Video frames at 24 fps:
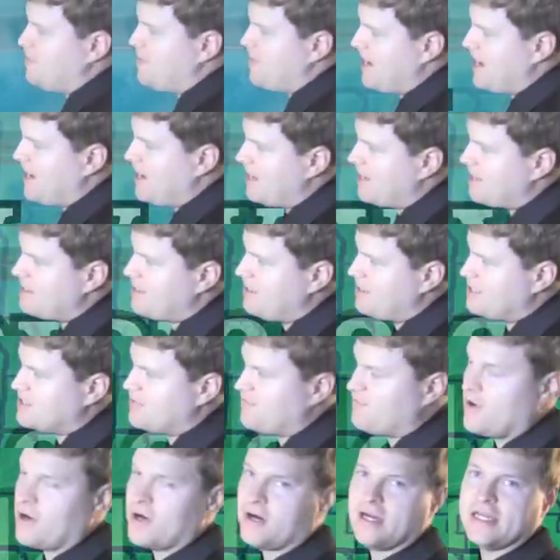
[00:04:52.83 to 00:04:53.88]
bad as
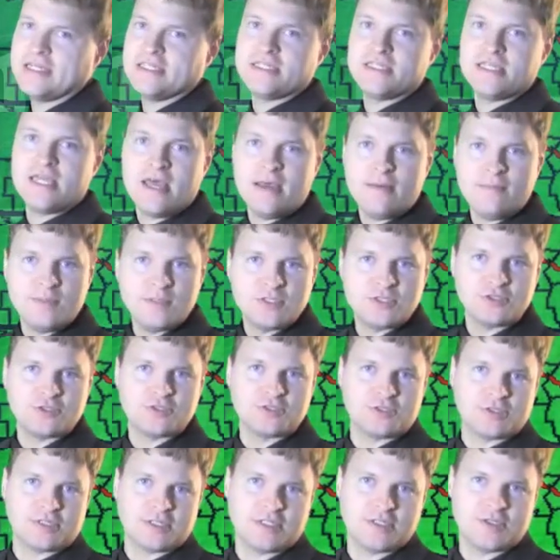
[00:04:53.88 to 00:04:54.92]
far as
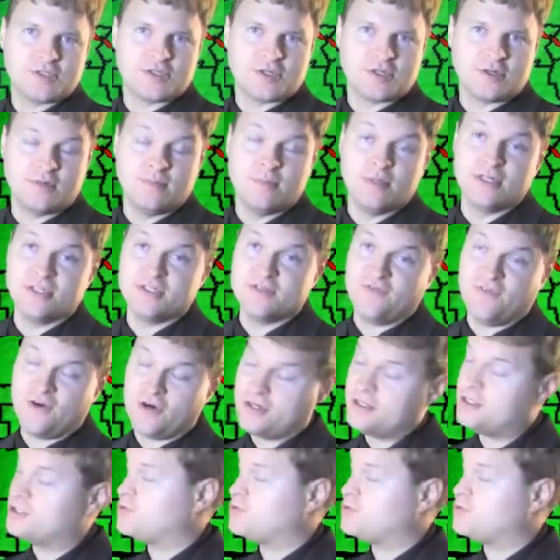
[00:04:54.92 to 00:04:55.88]
temperatures are concerned, but as far